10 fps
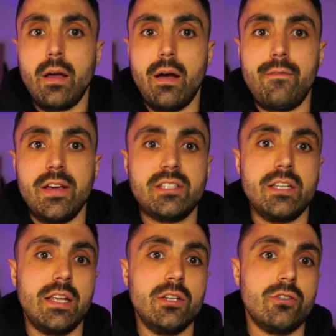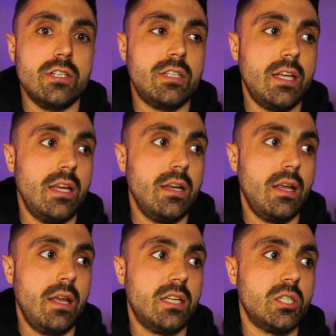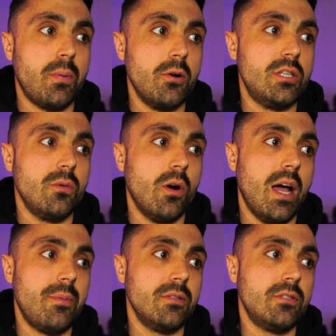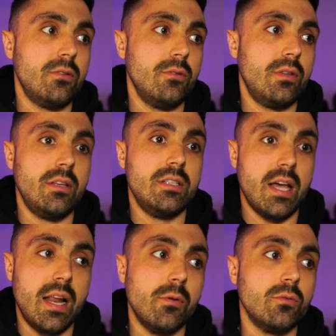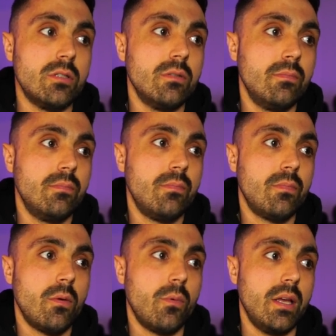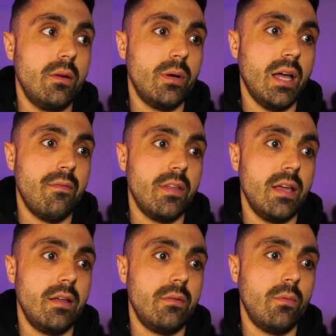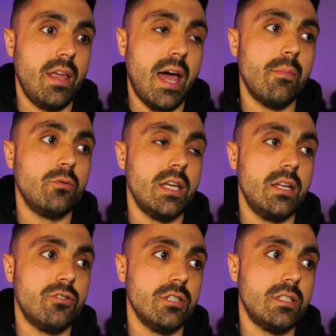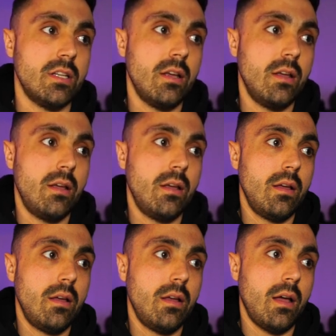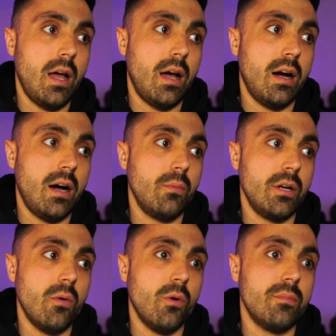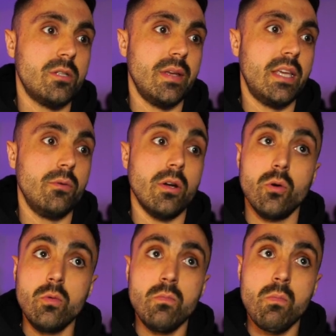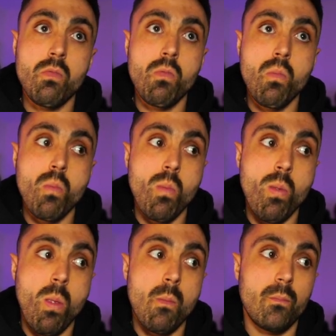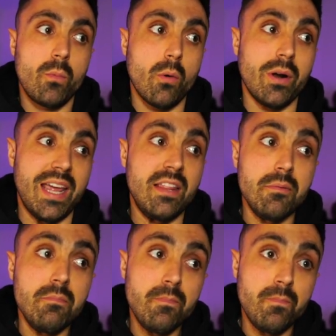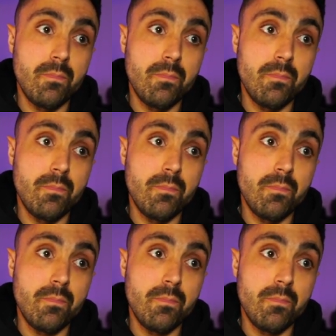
a vested interest in exposing what happens to these animals. We we have the the animals' interests at heart. We don't want them to be killed at all. We don't want to eat them.